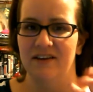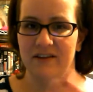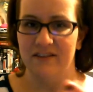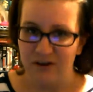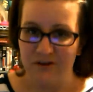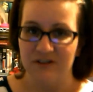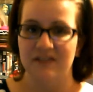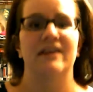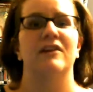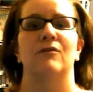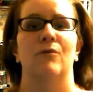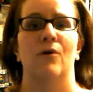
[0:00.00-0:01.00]
you just let
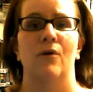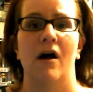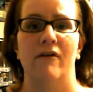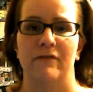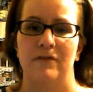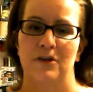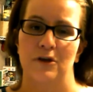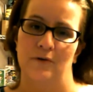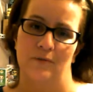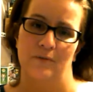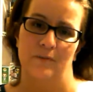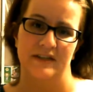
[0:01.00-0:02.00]
it roll off of you
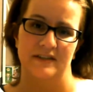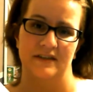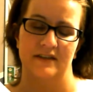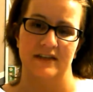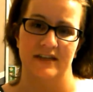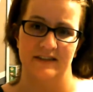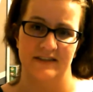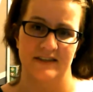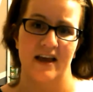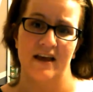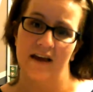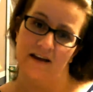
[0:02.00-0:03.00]
basically and
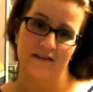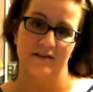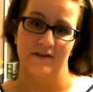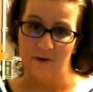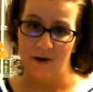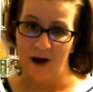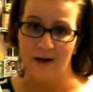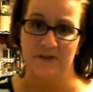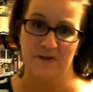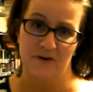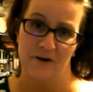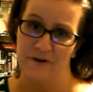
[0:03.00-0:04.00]
say, I'm
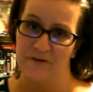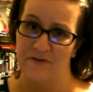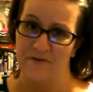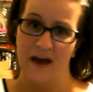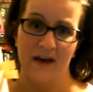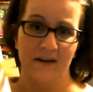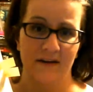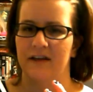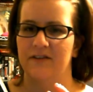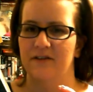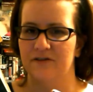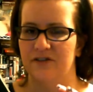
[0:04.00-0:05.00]
stronger than that.
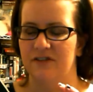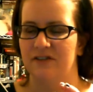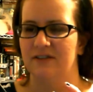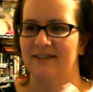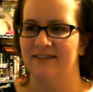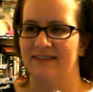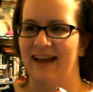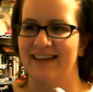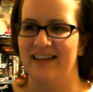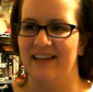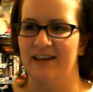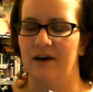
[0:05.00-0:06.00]
And there's this
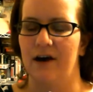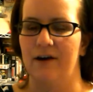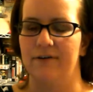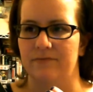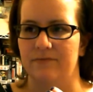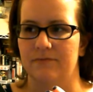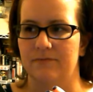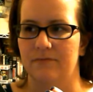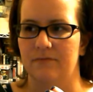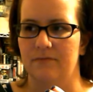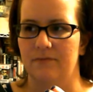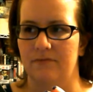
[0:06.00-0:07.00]
idea of
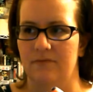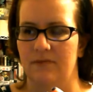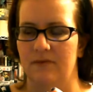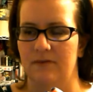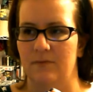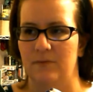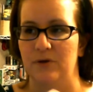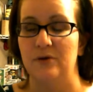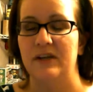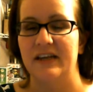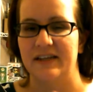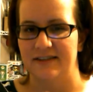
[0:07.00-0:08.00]

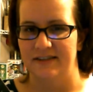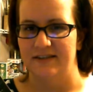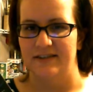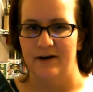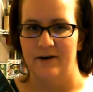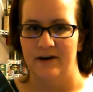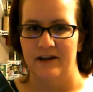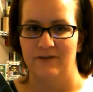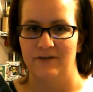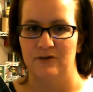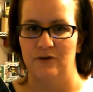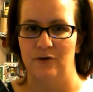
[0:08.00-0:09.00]
beauty and sincerity of
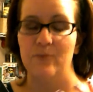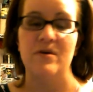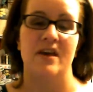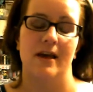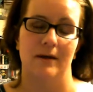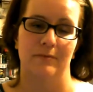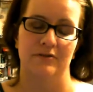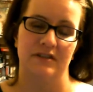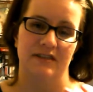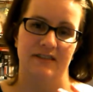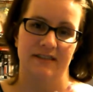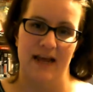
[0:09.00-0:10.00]
a soul being able
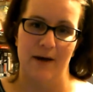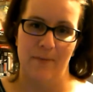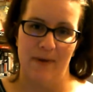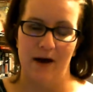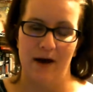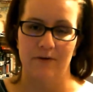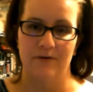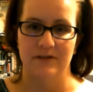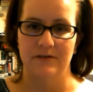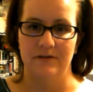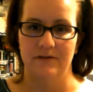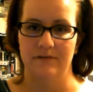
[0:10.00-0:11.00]
to stamp out
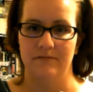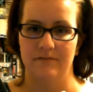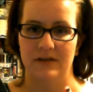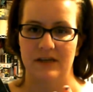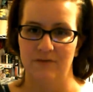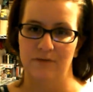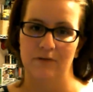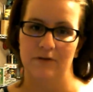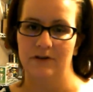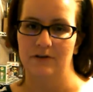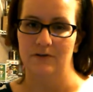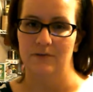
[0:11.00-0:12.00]
evil
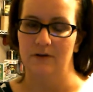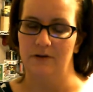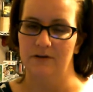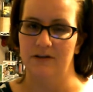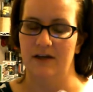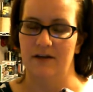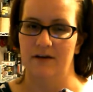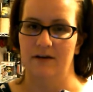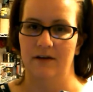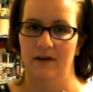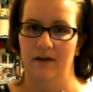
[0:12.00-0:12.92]
in the world and